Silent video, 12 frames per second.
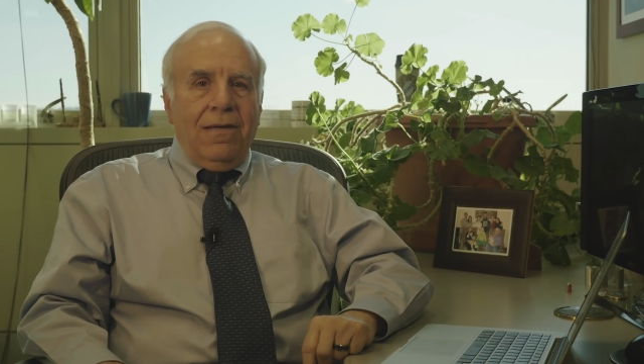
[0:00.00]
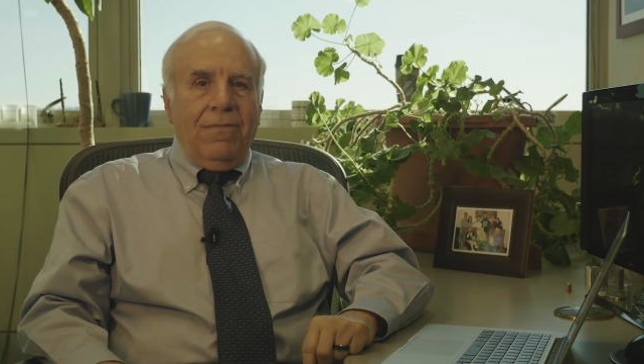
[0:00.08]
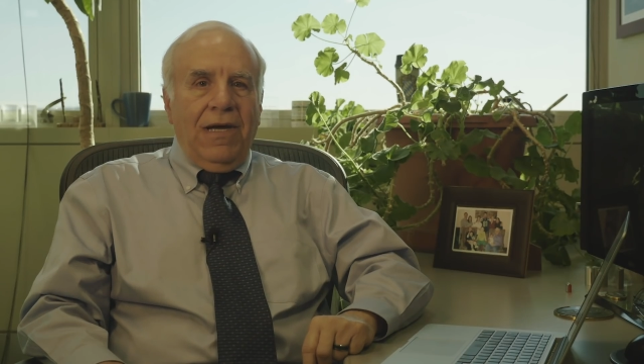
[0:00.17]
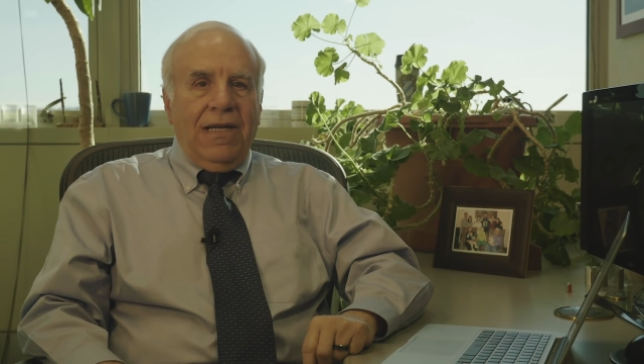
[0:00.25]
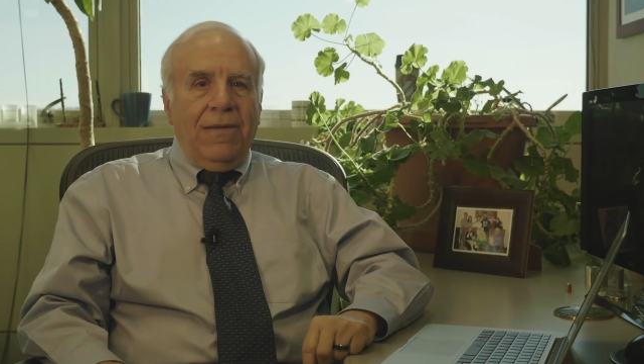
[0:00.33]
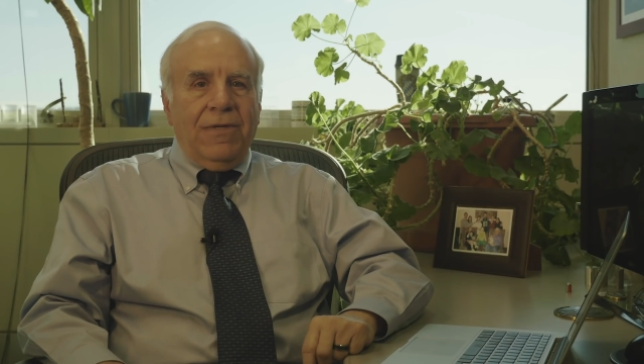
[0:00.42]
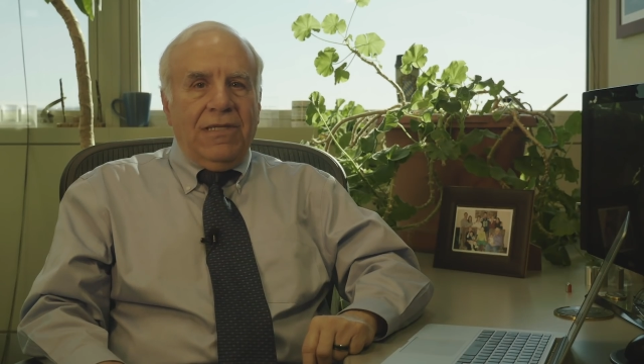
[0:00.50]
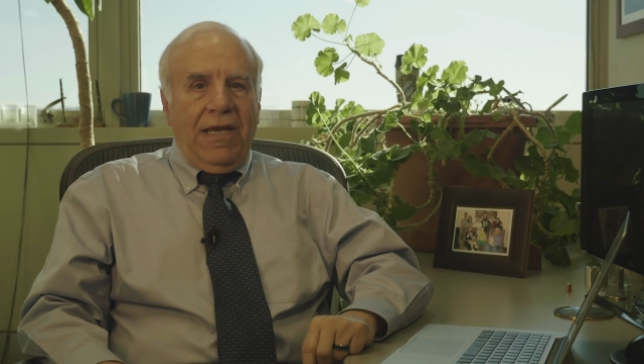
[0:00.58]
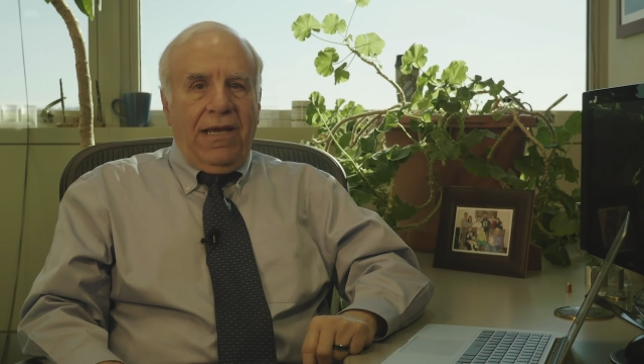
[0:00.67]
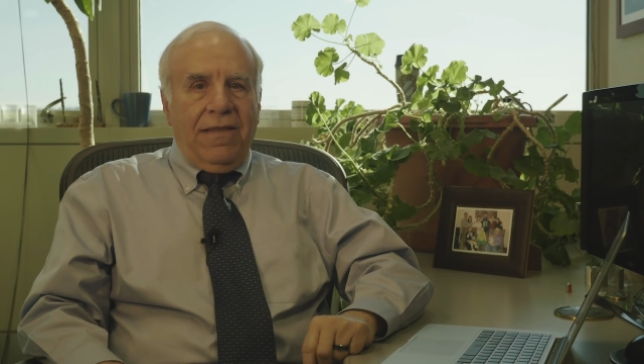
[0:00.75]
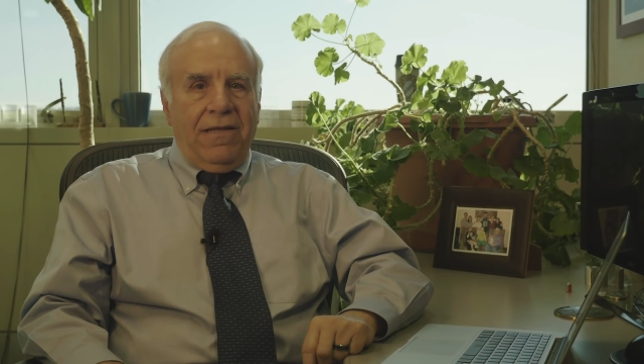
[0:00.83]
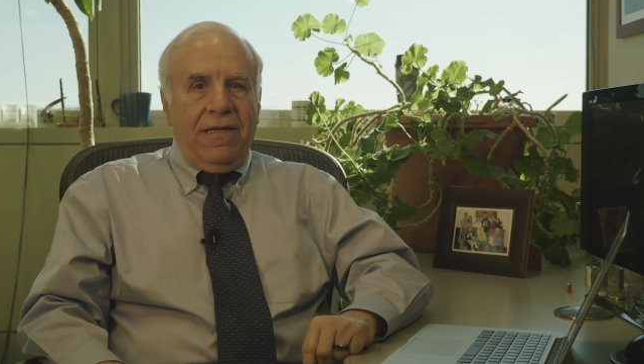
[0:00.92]
My name is
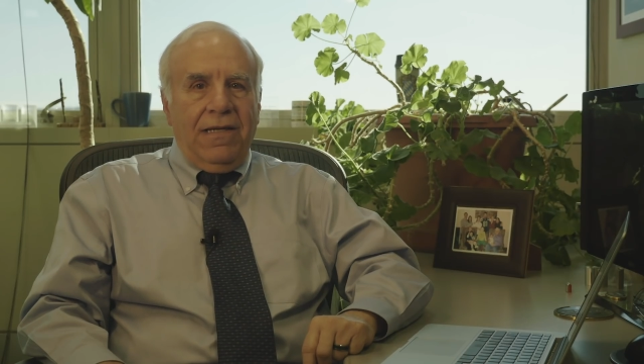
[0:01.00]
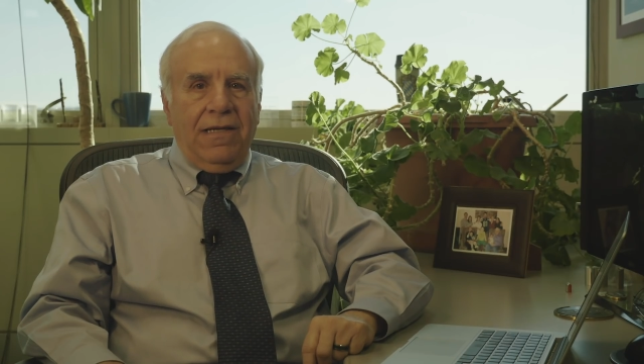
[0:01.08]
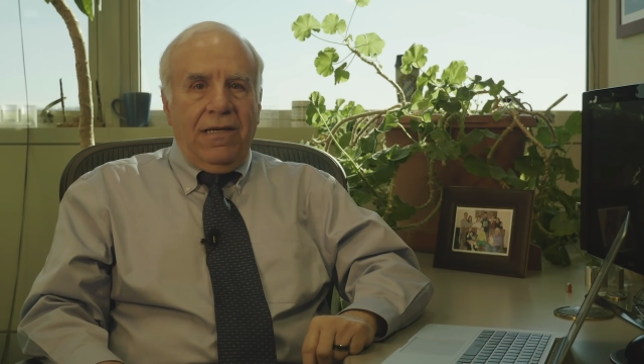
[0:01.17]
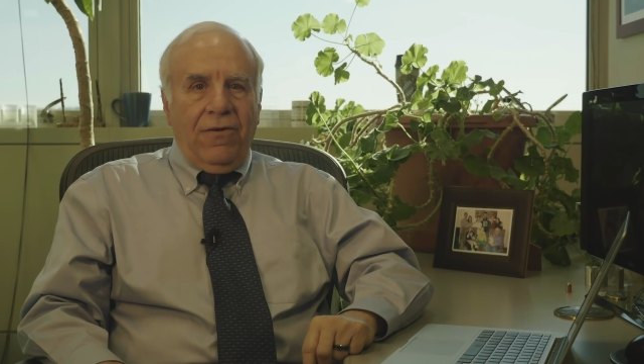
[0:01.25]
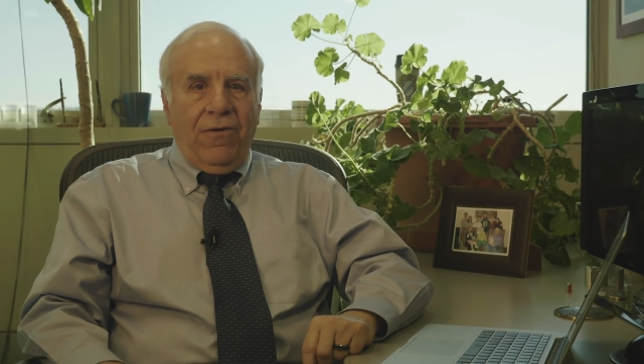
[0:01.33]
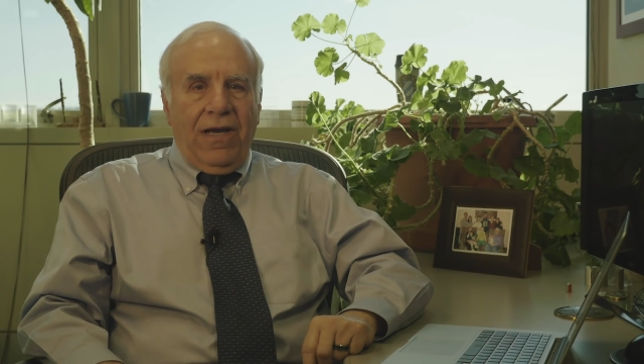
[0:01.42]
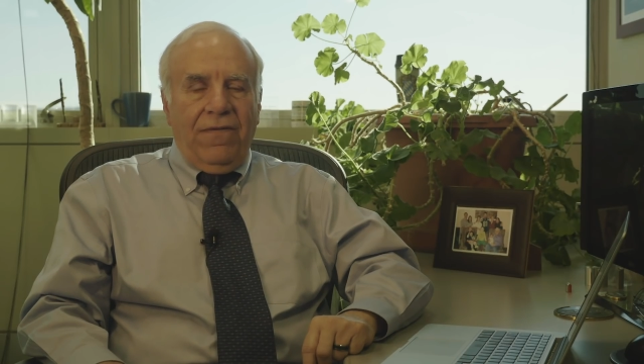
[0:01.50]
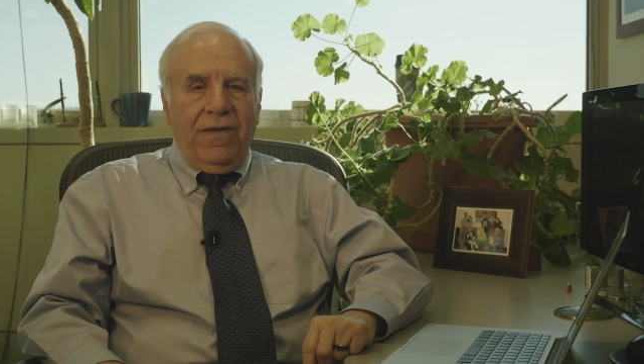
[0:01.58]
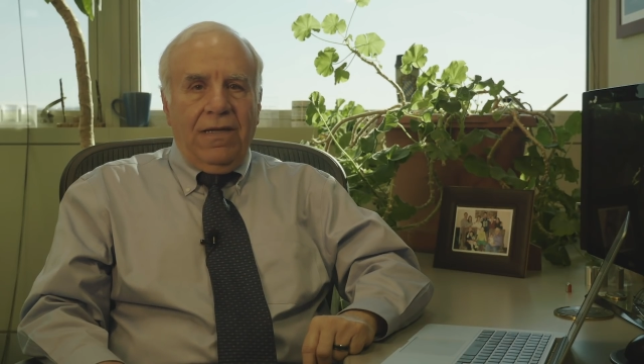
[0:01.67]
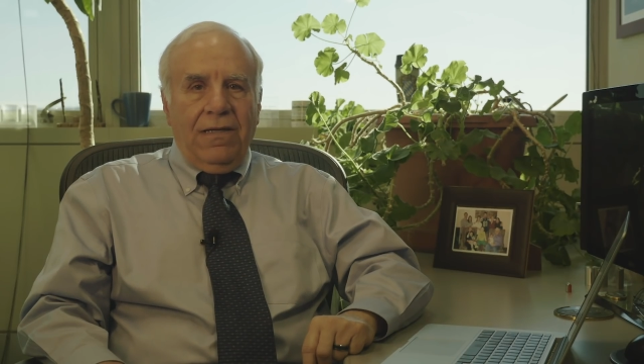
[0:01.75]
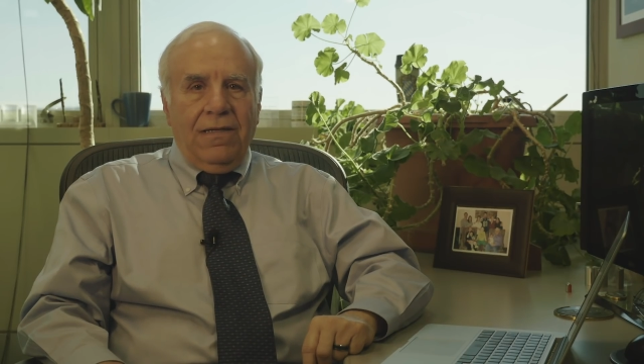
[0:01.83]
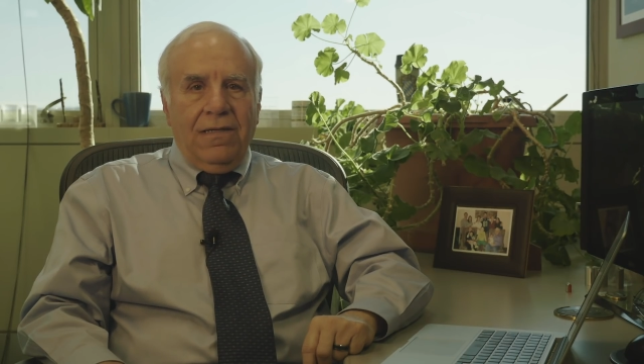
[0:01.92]
Anthony
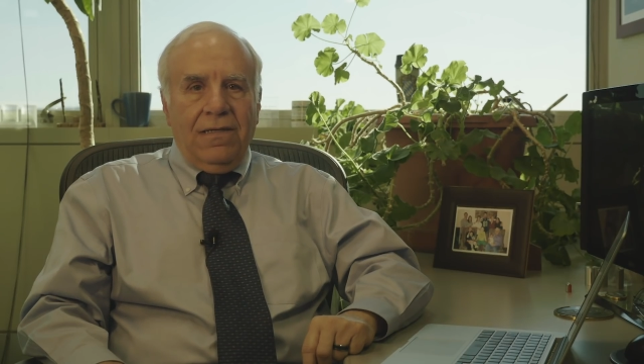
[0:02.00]
Ingraffea.